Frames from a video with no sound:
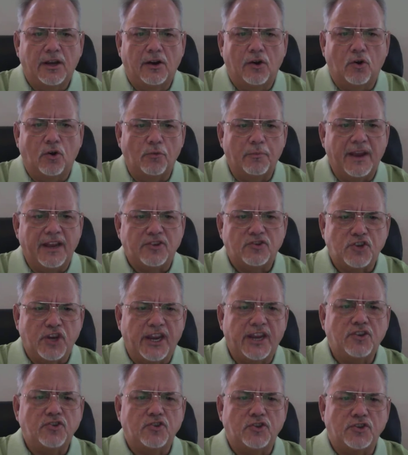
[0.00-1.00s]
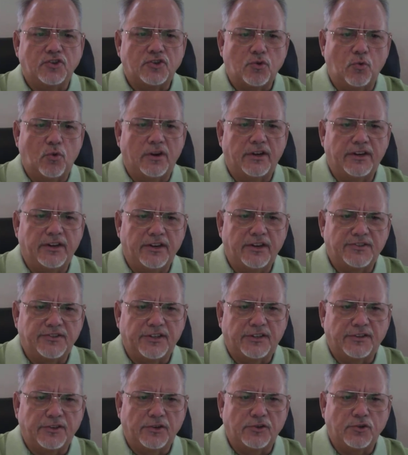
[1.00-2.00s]
or make changes to what it is
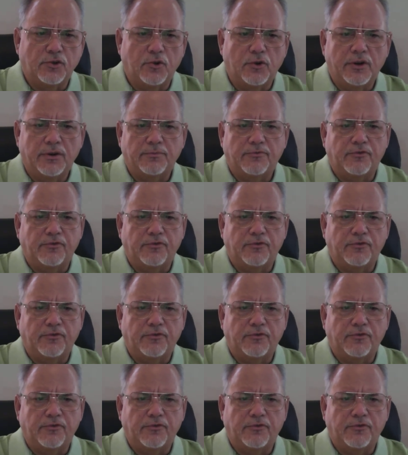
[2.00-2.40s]
that they're doing,